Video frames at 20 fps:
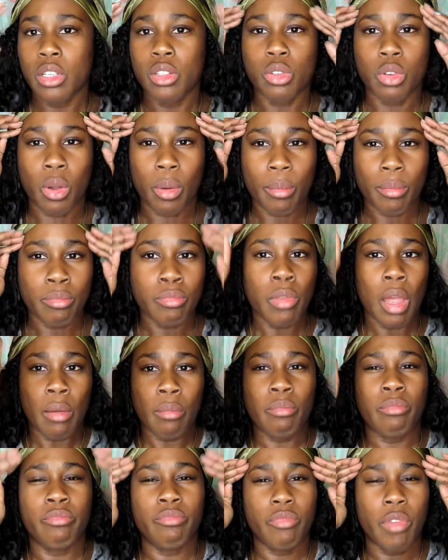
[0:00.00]
So
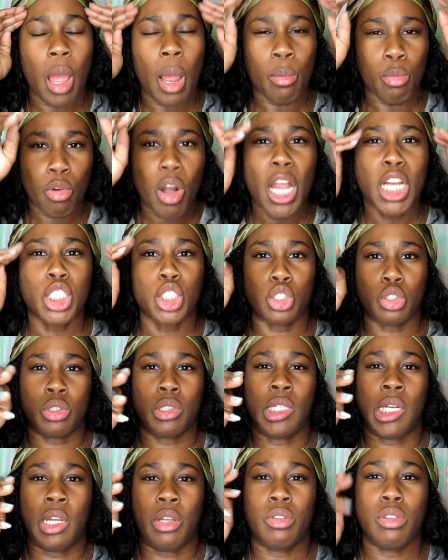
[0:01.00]
I'm rational
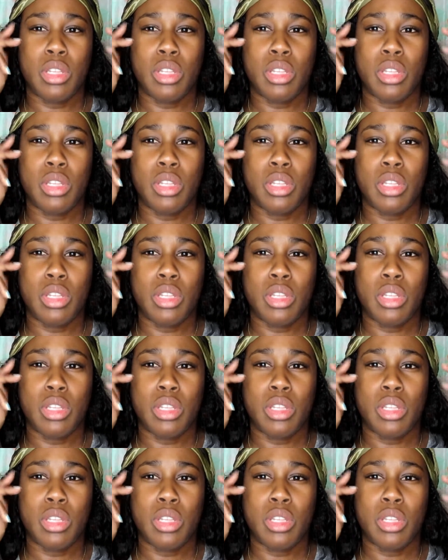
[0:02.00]
now.